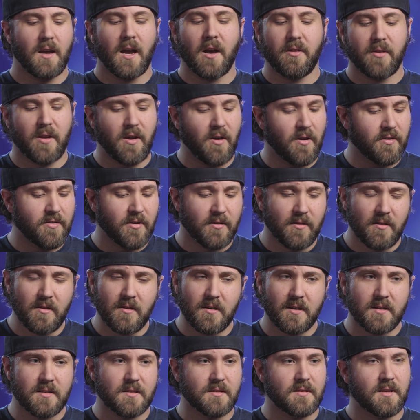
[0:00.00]
how the character
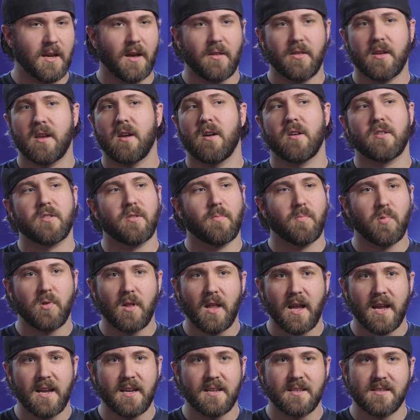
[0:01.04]
looks, how the character
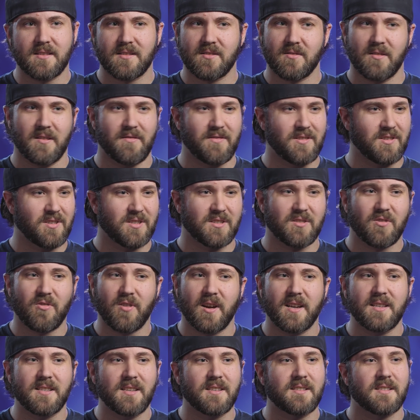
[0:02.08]
plays, or even just
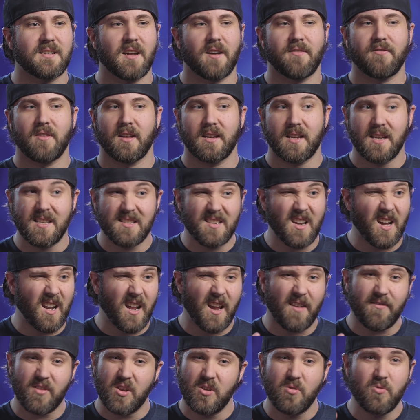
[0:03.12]
crazy stuff like he's got
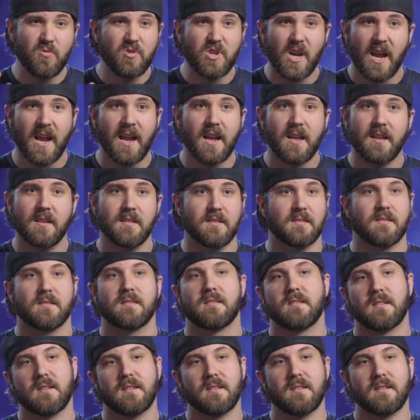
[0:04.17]
to have huge hands.